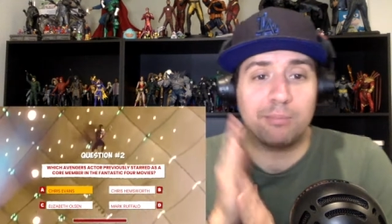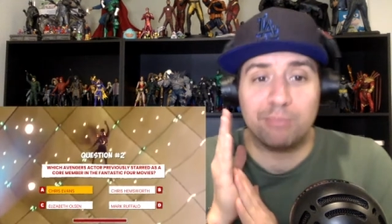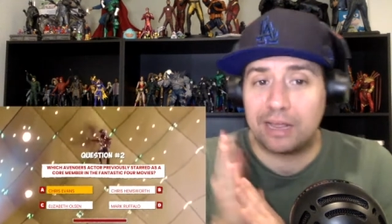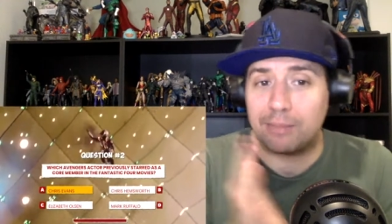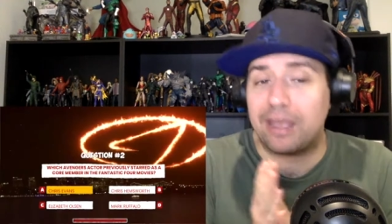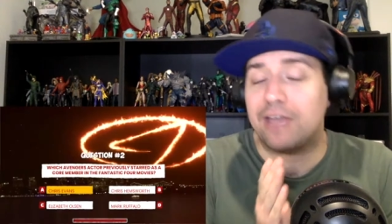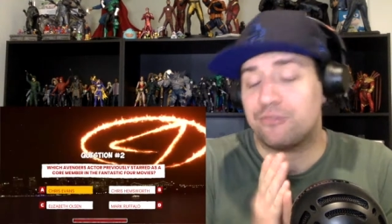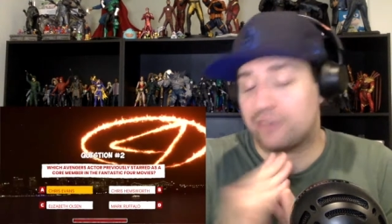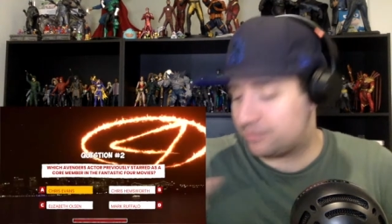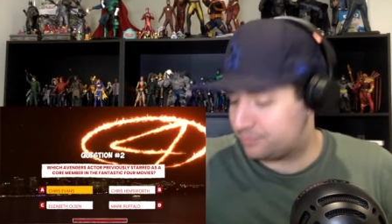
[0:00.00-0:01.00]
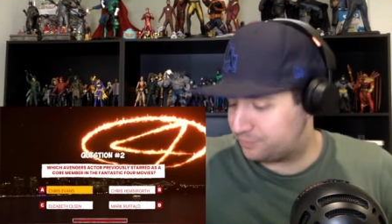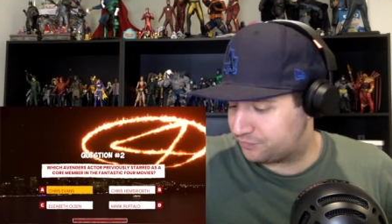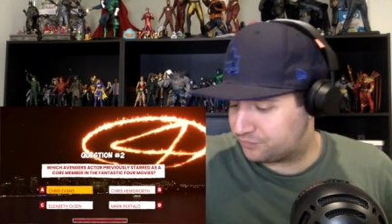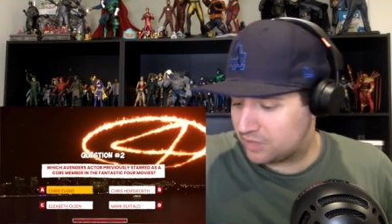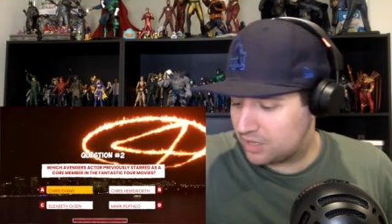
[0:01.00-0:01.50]
Black Panther
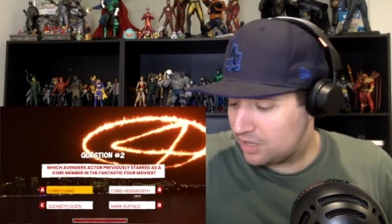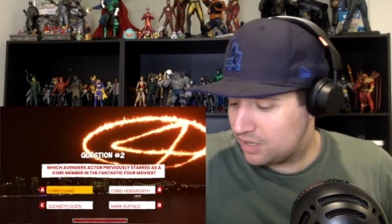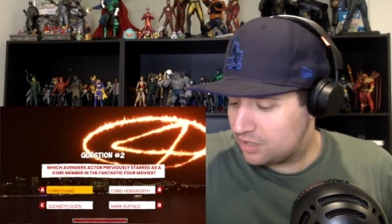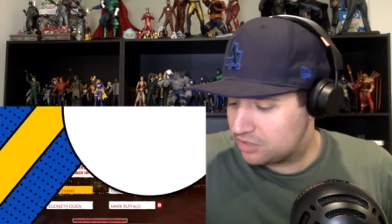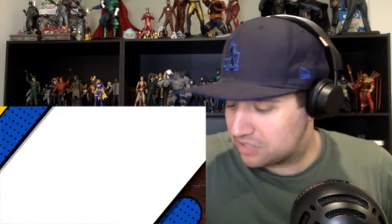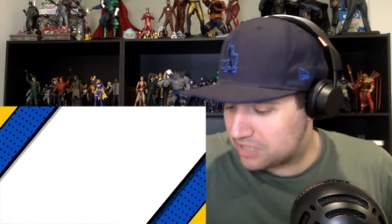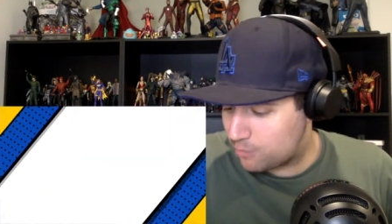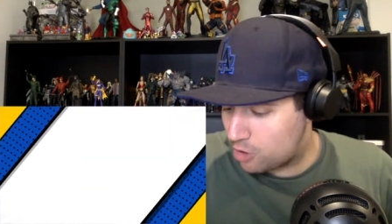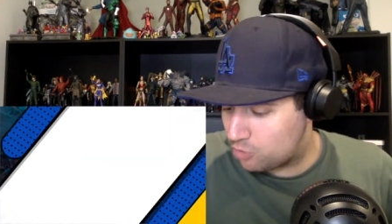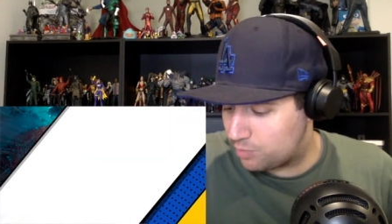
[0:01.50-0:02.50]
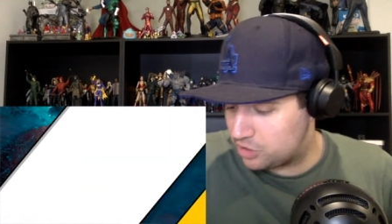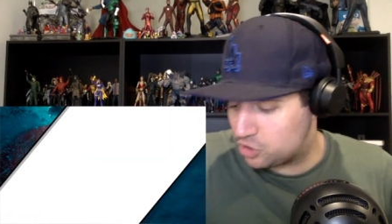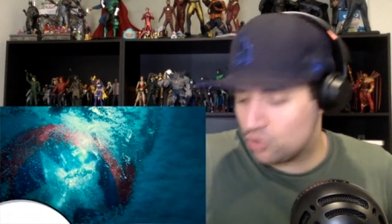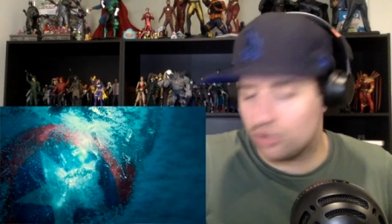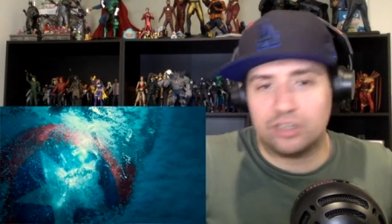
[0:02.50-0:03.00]
time up will be
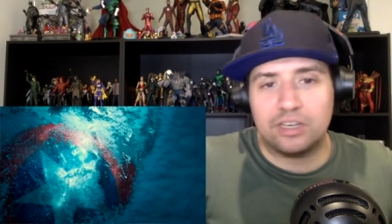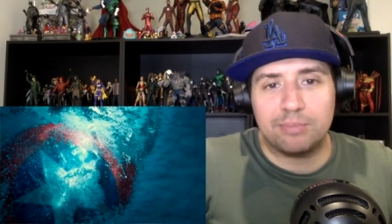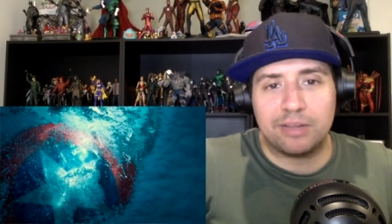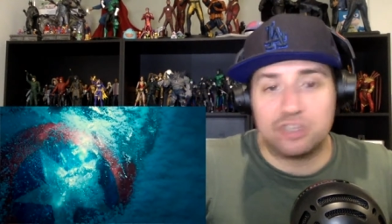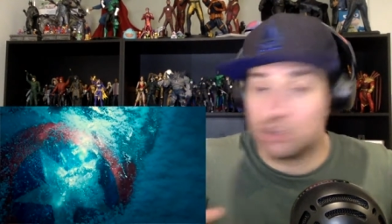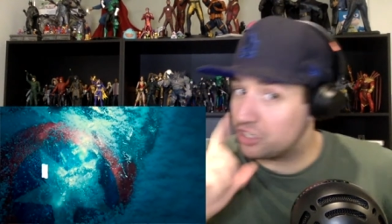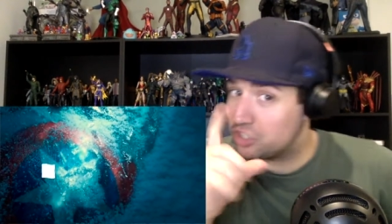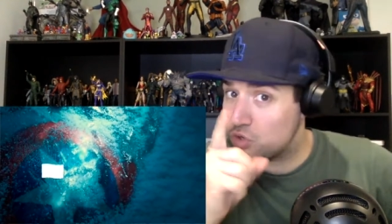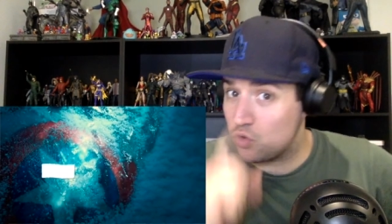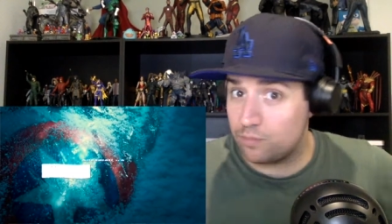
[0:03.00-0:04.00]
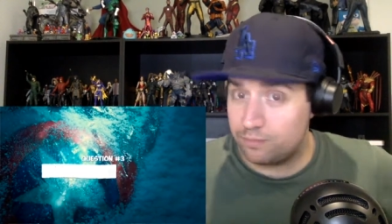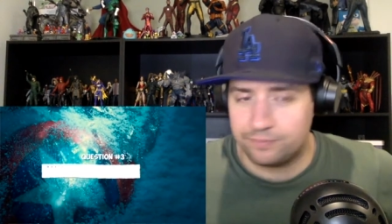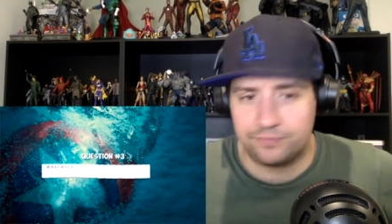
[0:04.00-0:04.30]
Jordan. He Question number three